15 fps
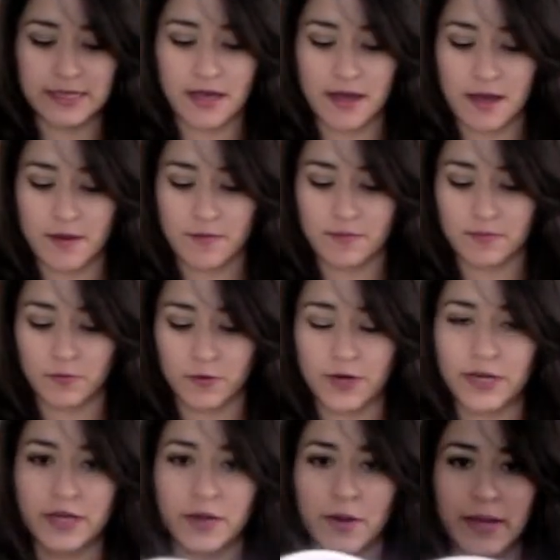We're going
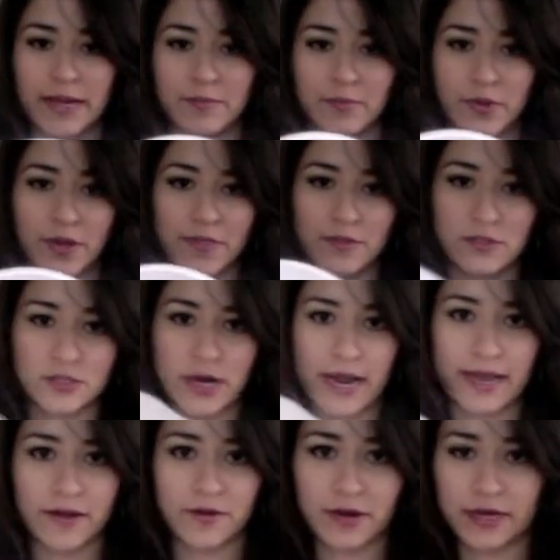to go ahead and put the dry
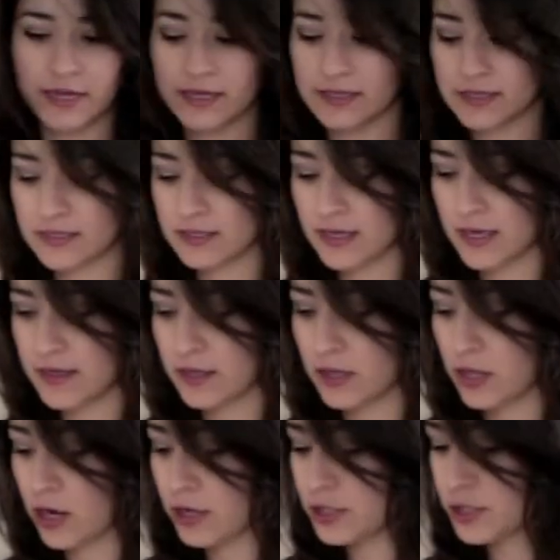ingredients in the
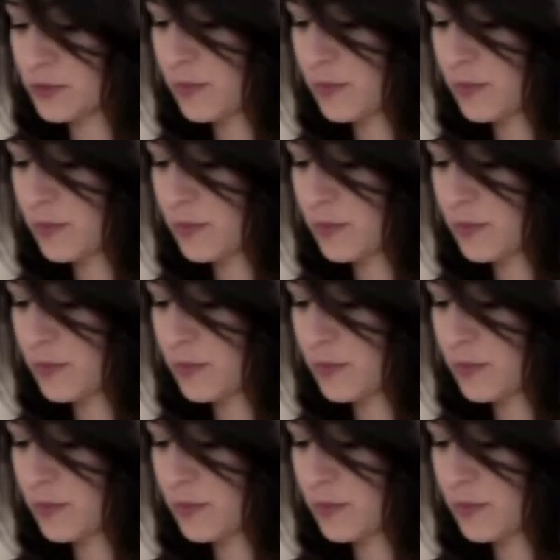larger